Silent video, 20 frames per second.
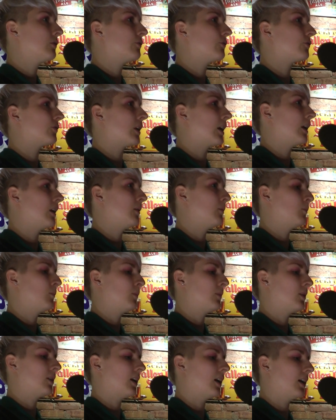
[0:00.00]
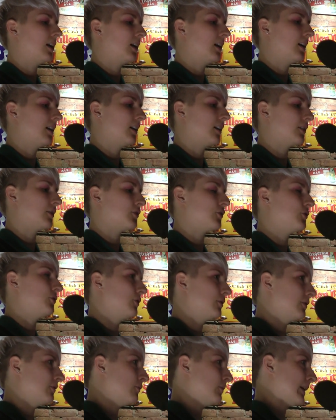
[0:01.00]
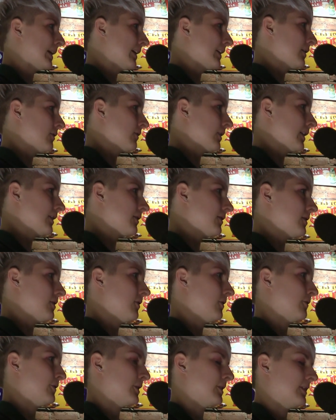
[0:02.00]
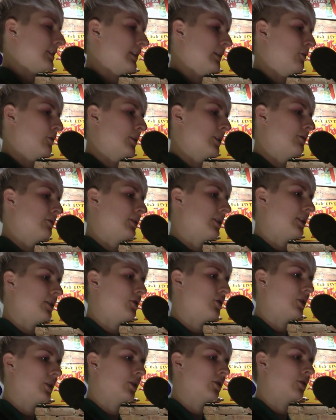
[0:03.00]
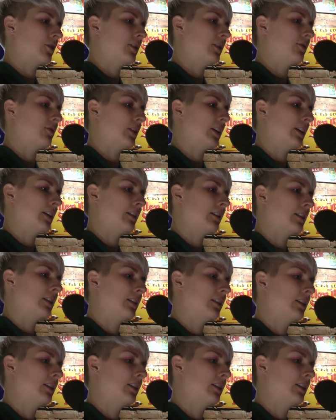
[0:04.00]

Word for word: from uh, a student of mine at Rice University when I was teaching creative writing there,